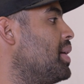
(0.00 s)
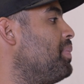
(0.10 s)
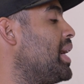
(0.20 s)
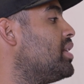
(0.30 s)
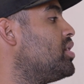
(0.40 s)

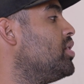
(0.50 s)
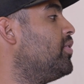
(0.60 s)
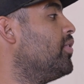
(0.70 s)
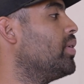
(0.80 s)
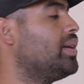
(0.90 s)
made
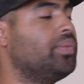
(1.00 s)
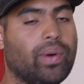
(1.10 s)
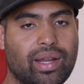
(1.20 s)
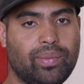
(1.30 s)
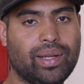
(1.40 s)

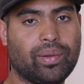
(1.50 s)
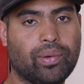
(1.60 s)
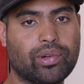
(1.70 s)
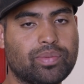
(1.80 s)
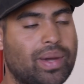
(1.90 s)
241 wheel
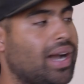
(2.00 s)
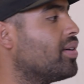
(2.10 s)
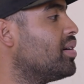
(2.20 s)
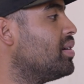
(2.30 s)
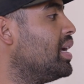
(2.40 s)
horsepower